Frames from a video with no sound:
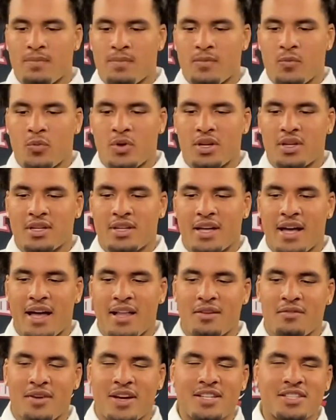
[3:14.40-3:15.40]
Really, the
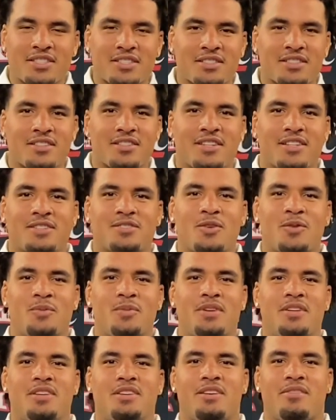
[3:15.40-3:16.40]
elevation is going to
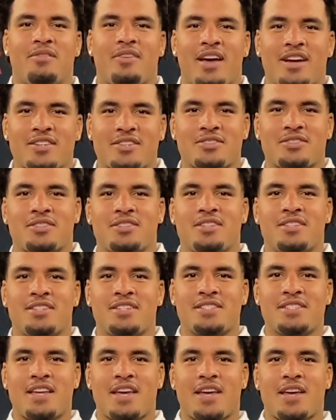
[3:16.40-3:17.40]
be a factor
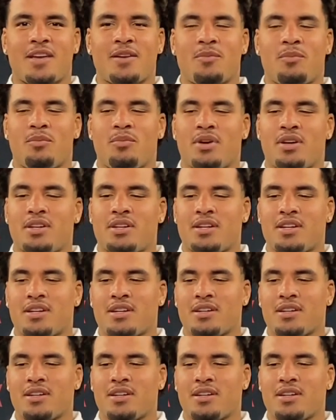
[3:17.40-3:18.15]
this game, but.